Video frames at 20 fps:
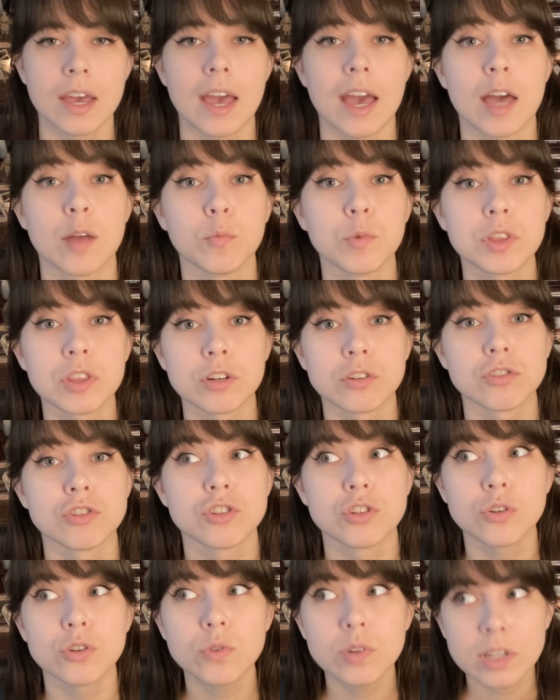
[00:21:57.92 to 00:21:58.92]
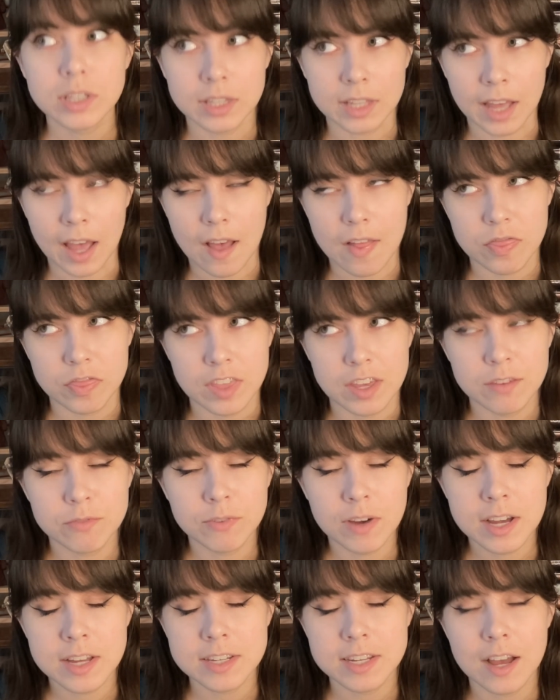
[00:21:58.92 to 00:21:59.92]
And when they're doing that, they
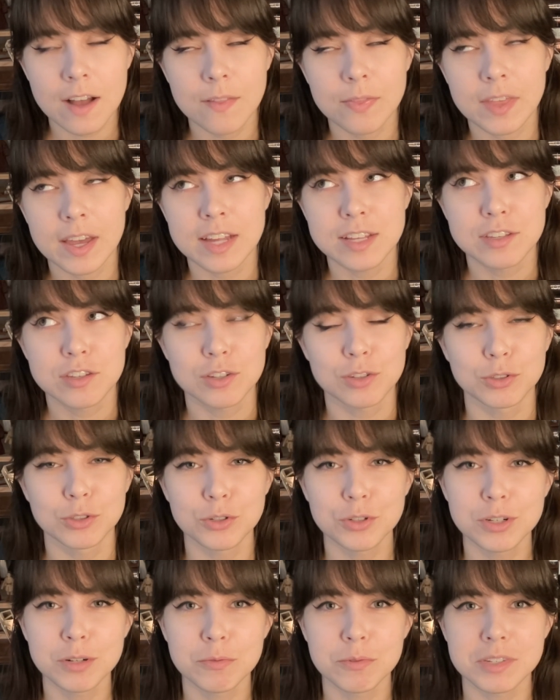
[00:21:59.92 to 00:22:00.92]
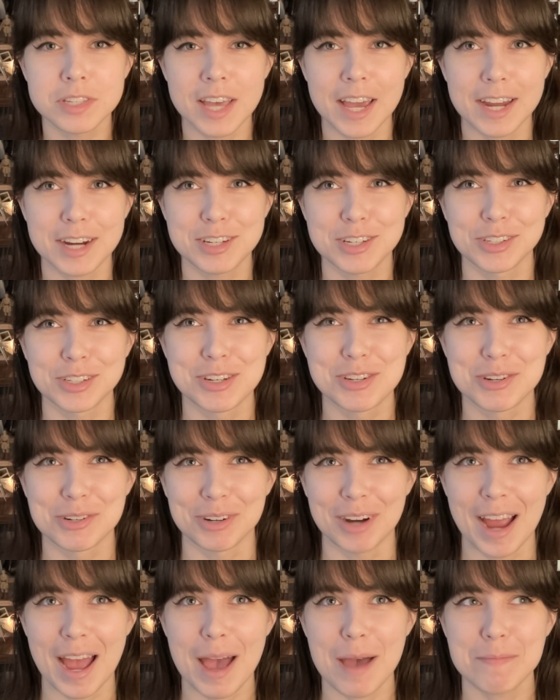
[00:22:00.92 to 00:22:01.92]
find out that Zaluna was actually
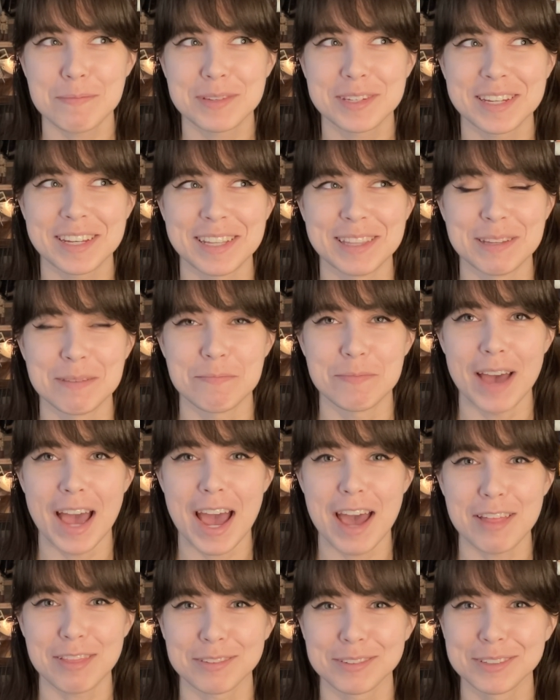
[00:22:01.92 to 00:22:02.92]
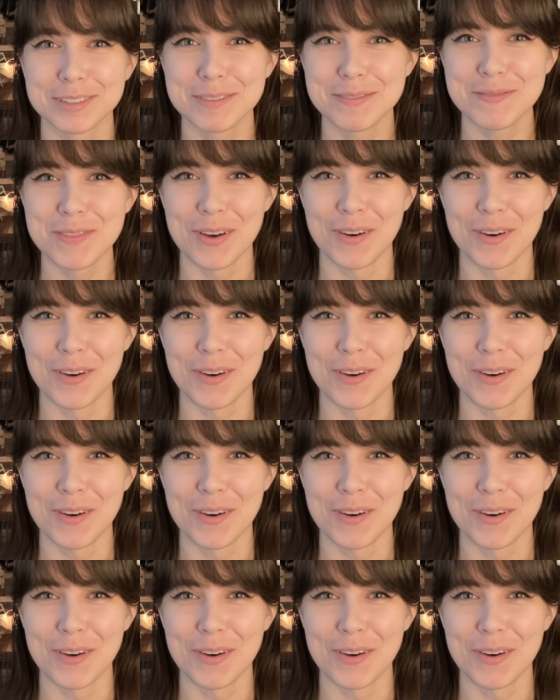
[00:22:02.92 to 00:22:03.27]
trapped in the bathroom the